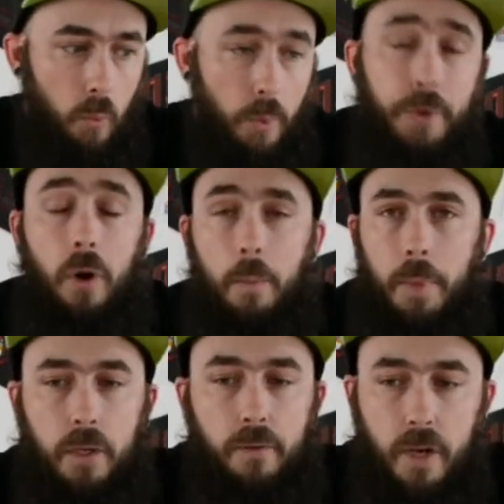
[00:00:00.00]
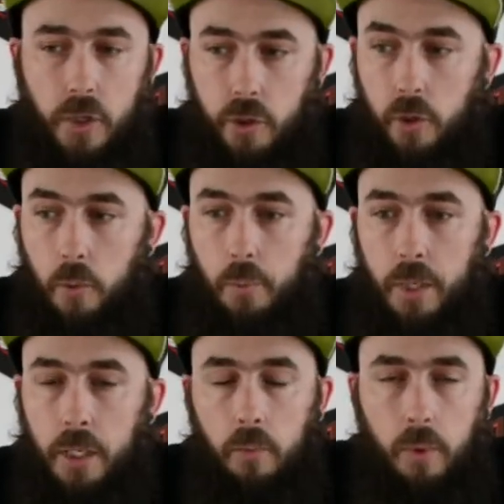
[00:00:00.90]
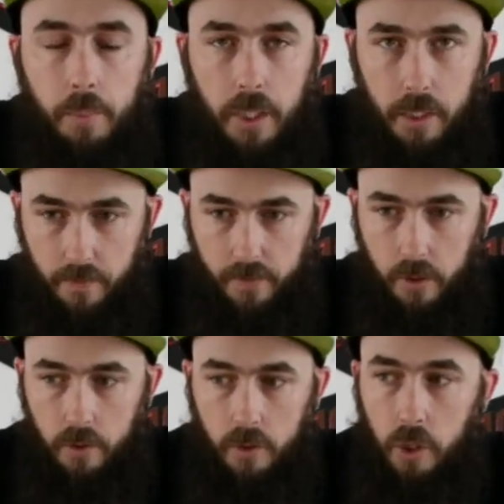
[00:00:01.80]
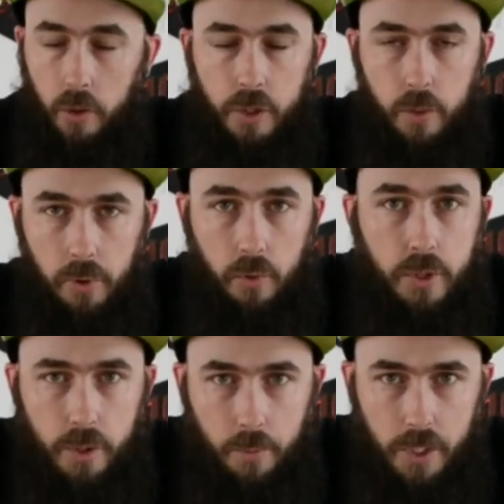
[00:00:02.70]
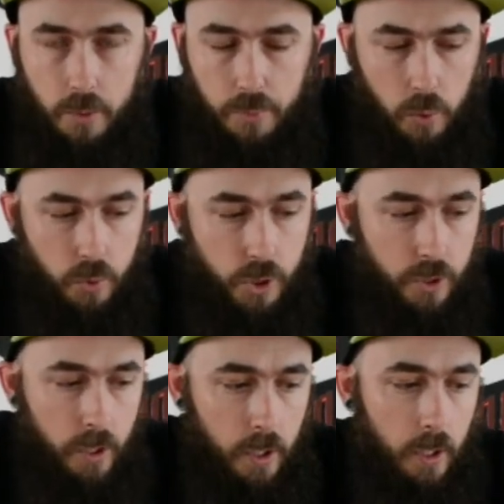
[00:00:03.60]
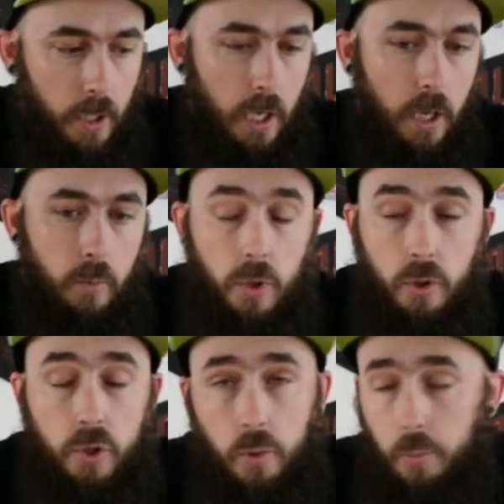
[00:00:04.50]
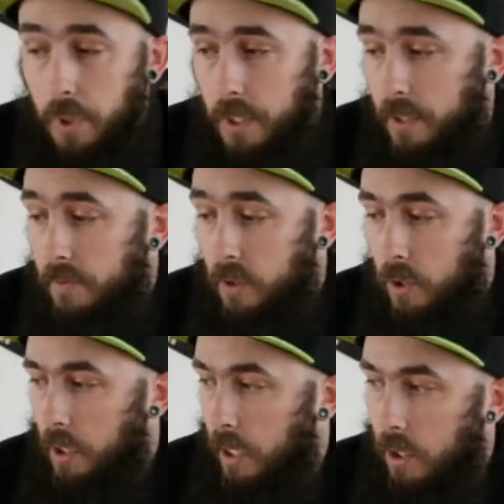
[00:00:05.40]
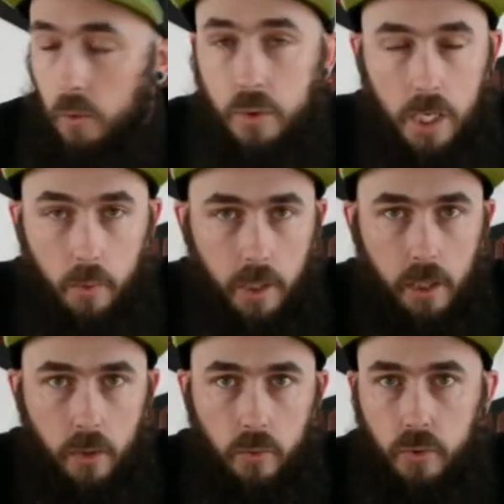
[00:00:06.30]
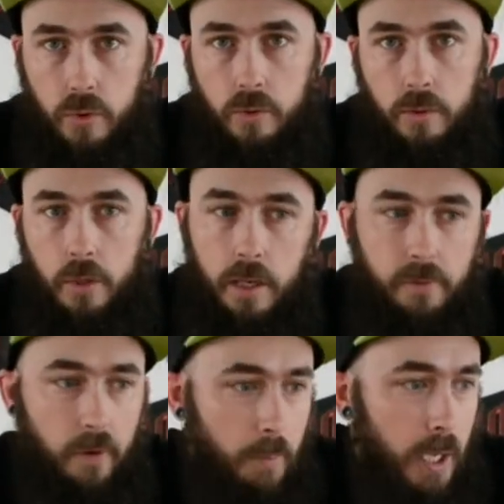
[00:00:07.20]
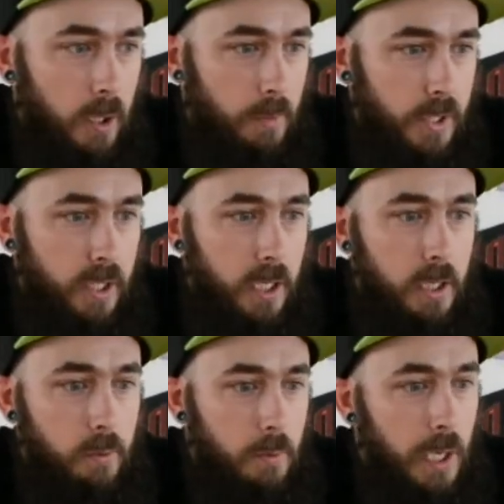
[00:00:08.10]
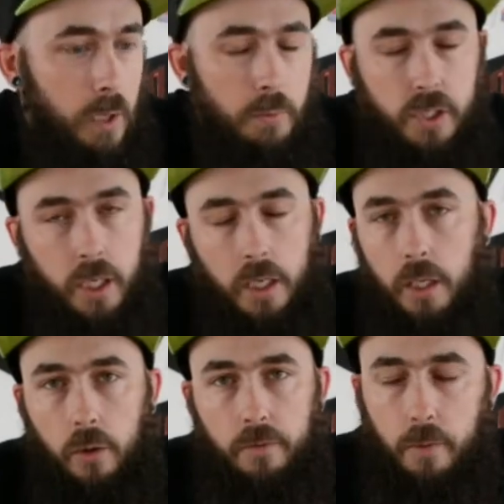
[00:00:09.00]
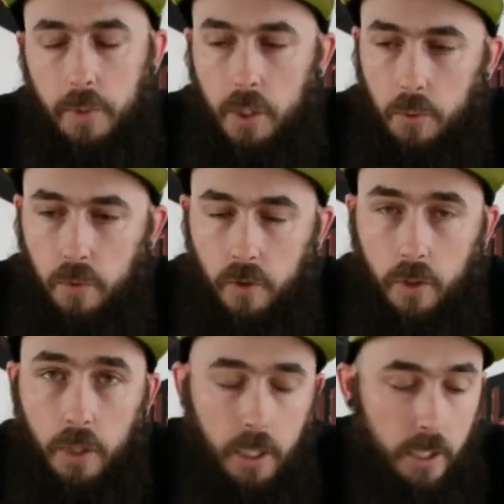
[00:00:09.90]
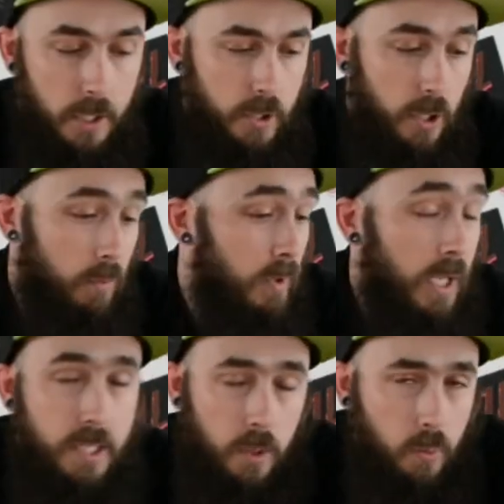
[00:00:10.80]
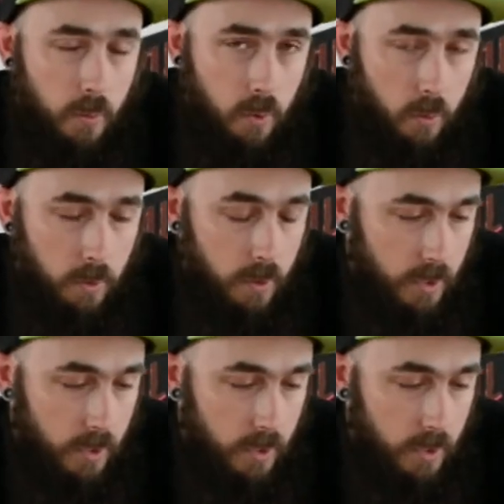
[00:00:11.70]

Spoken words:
We're not a manufactured company. We believe that the honest approach is the best approach. And we also believe that it goes how it goes. If I make a mistake, we make a mistake. You learn from it, you move on. So that's how we roll.